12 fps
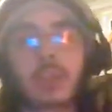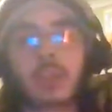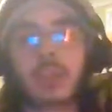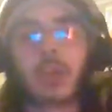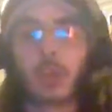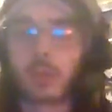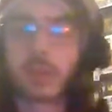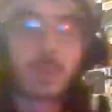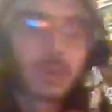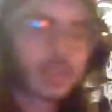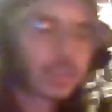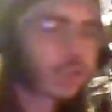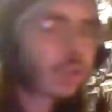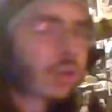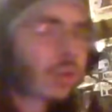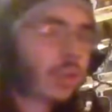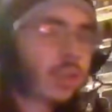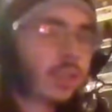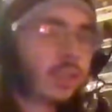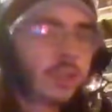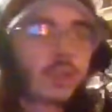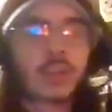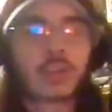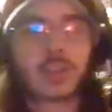you know, and make sure
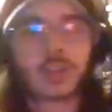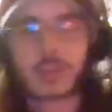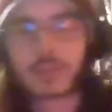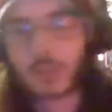they're there